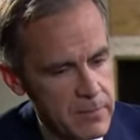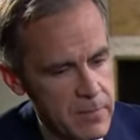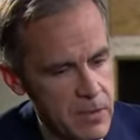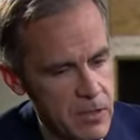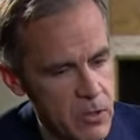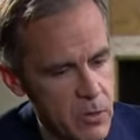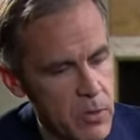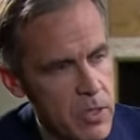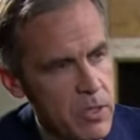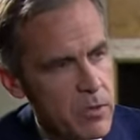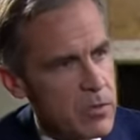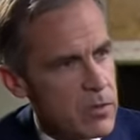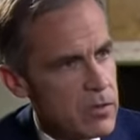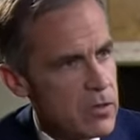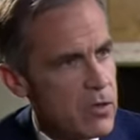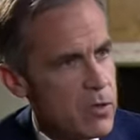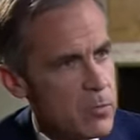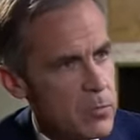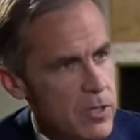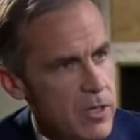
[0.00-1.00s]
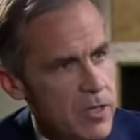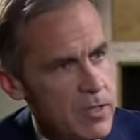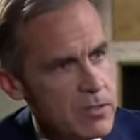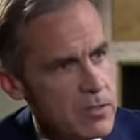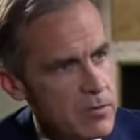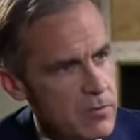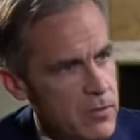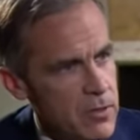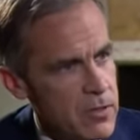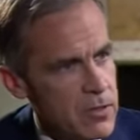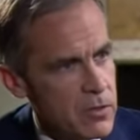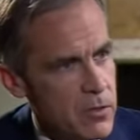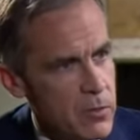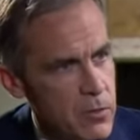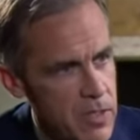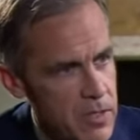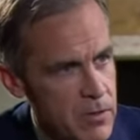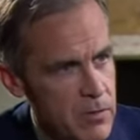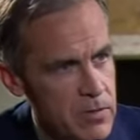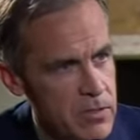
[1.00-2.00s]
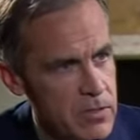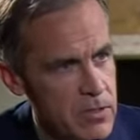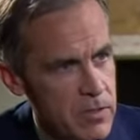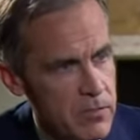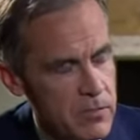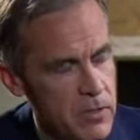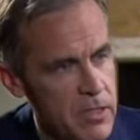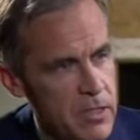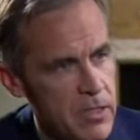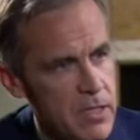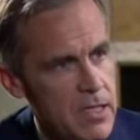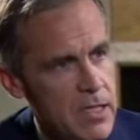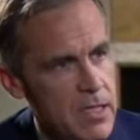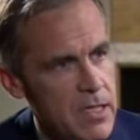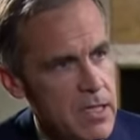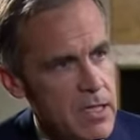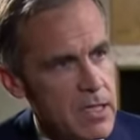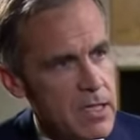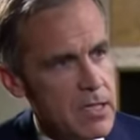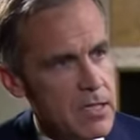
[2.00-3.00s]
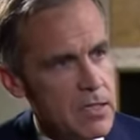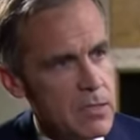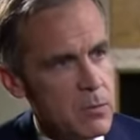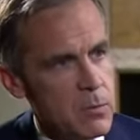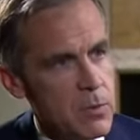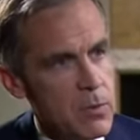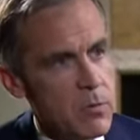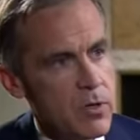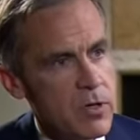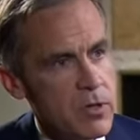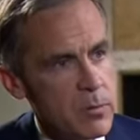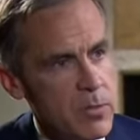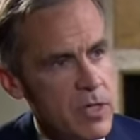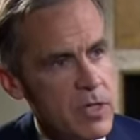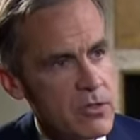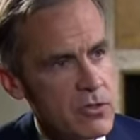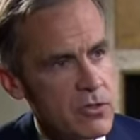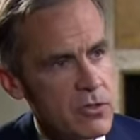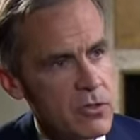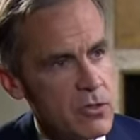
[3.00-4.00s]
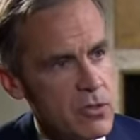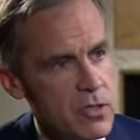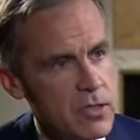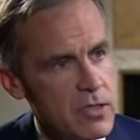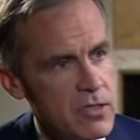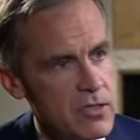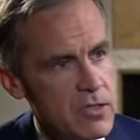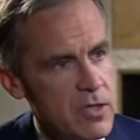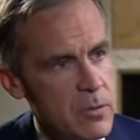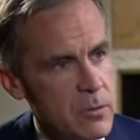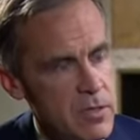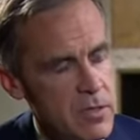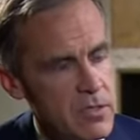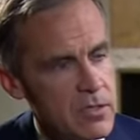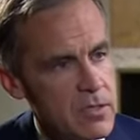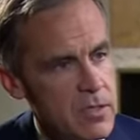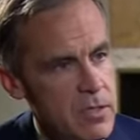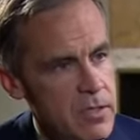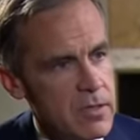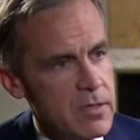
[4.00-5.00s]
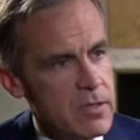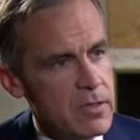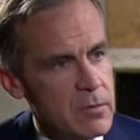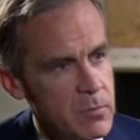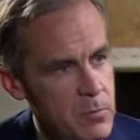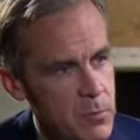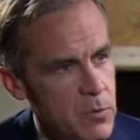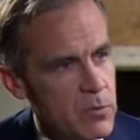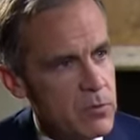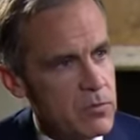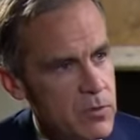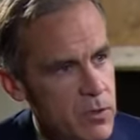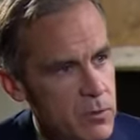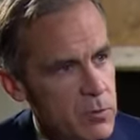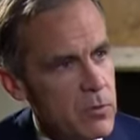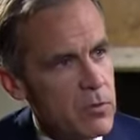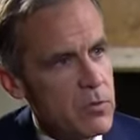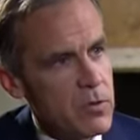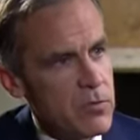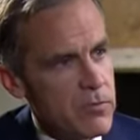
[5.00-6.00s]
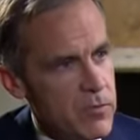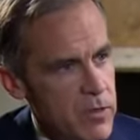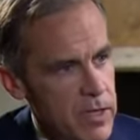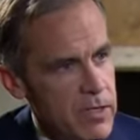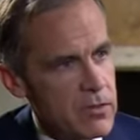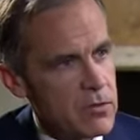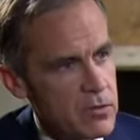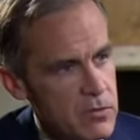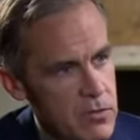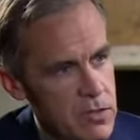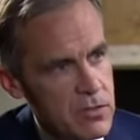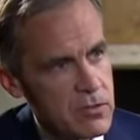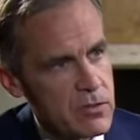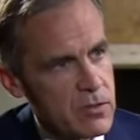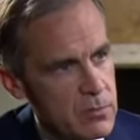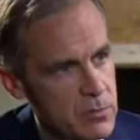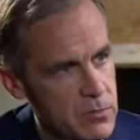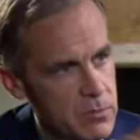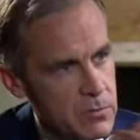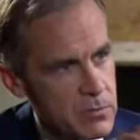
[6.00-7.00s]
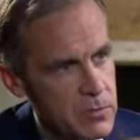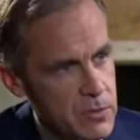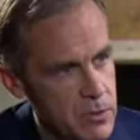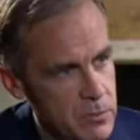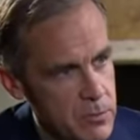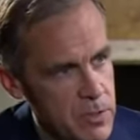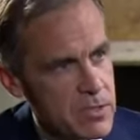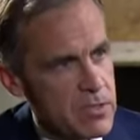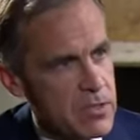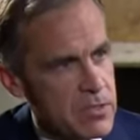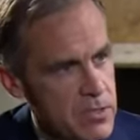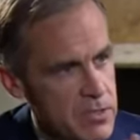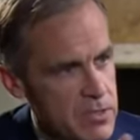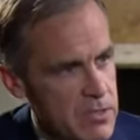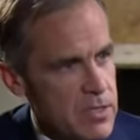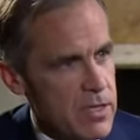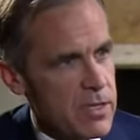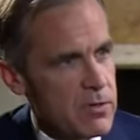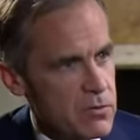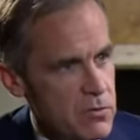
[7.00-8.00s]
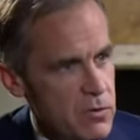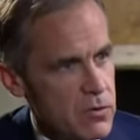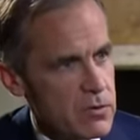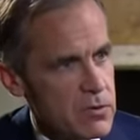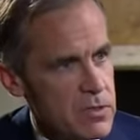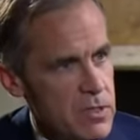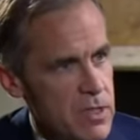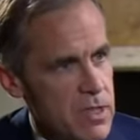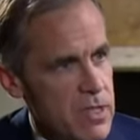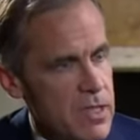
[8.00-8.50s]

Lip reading: coherent and comprehensive. And the coherence of it is we want to make sure that this stimulus moves through the financial system to businesses and households.